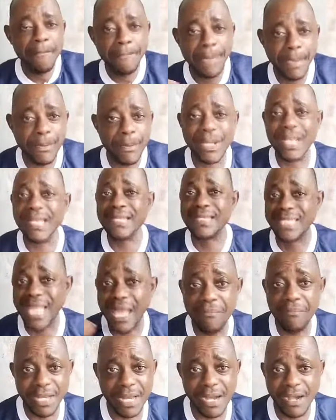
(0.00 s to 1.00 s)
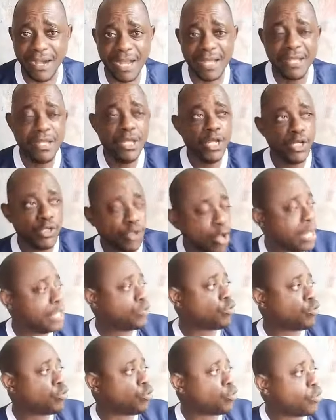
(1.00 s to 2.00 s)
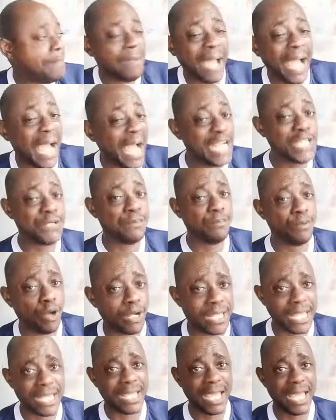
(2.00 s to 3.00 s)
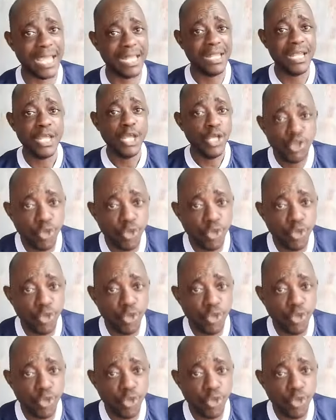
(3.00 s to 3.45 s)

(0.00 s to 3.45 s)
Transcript: People they sell mineral, no need to go to buy ice block again.